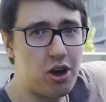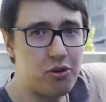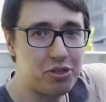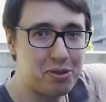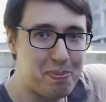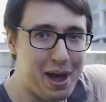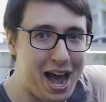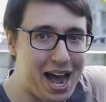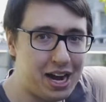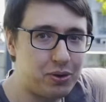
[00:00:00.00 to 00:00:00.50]
out the
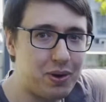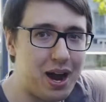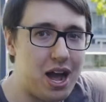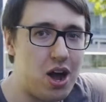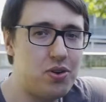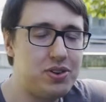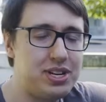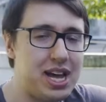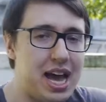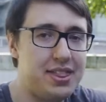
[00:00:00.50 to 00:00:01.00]

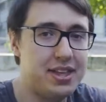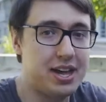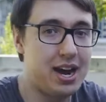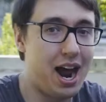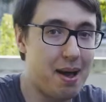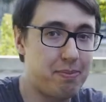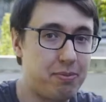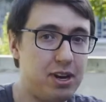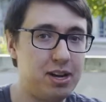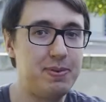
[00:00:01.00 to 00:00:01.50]
background, and then
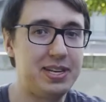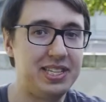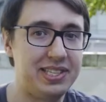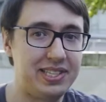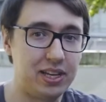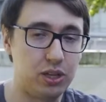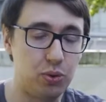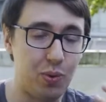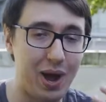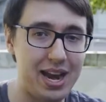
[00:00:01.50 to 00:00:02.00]
I'm going to be
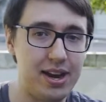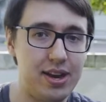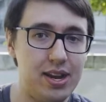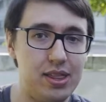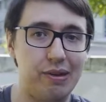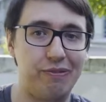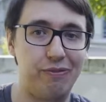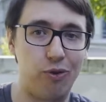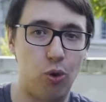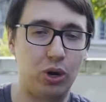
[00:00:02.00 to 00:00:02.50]
silhouetted in
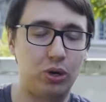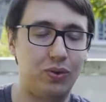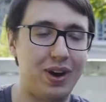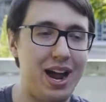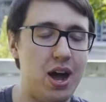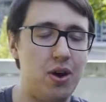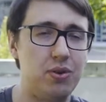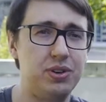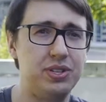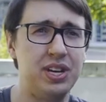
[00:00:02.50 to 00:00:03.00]
the
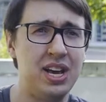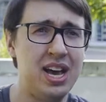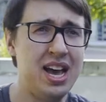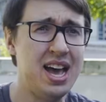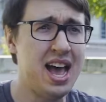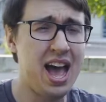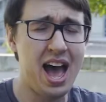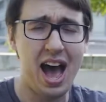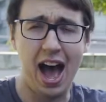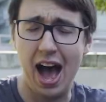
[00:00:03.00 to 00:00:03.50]
foreground,
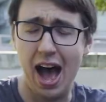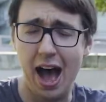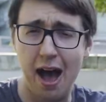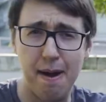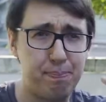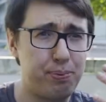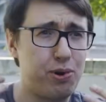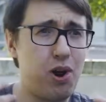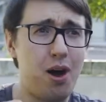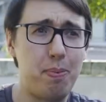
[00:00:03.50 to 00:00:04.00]

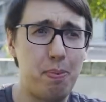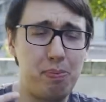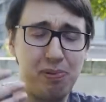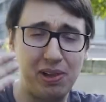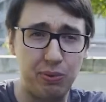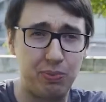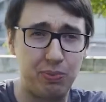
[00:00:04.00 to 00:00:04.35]
probably